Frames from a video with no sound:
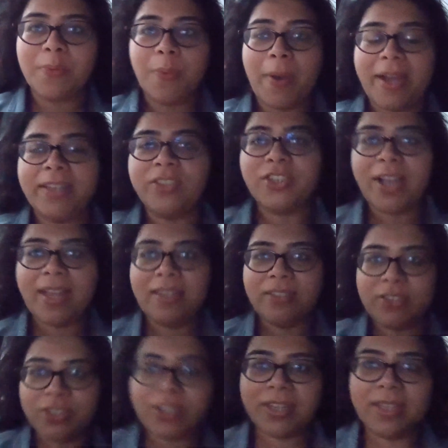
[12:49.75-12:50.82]
quite
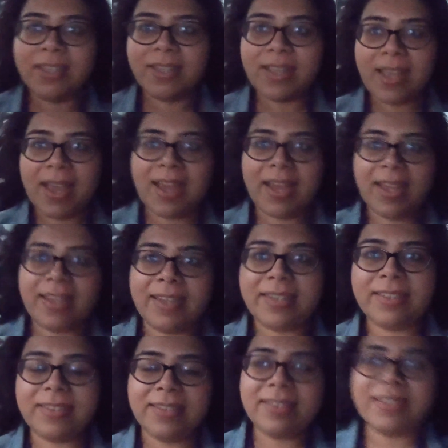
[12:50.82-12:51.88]
challenging
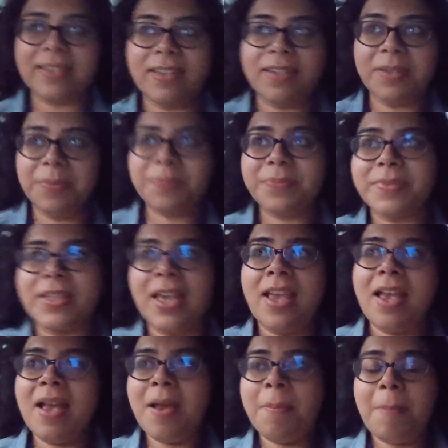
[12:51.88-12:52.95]
and
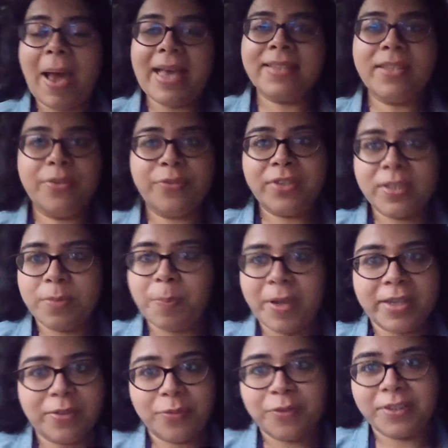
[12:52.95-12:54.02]
massive
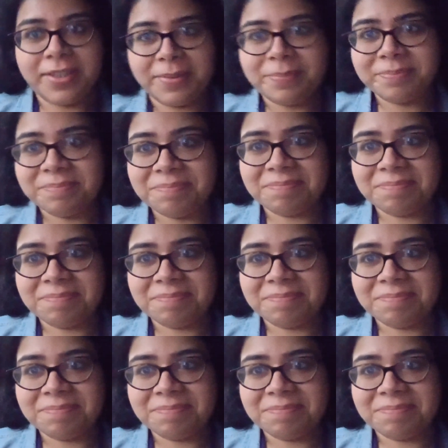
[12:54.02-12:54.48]
respect for it.